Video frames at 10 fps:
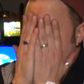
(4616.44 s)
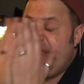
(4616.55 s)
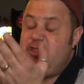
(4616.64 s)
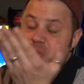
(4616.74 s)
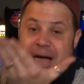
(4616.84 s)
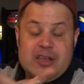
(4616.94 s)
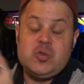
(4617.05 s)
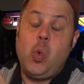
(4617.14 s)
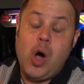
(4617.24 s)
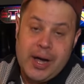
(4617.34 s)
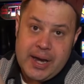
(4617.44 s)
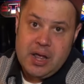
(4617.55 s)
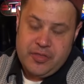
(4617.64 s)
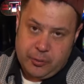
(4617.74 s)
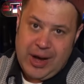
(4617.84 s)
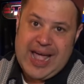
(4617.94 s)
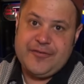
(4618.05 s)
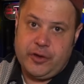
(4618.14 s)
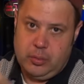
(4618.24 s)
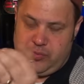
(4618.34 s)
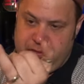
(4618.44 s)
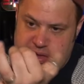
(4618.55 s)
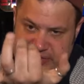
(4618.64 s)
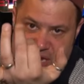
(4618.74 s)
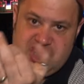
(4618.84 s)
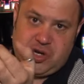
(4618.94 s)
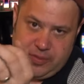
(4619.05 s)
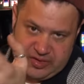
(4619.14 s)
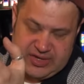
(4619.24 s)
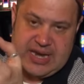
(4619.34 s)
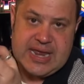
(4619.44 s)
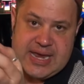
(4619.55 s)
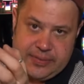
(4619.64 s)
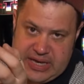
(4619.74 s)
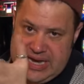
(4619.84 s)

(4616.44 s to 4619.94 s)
If you guys won the raffle for the T-shirt, the CD, and the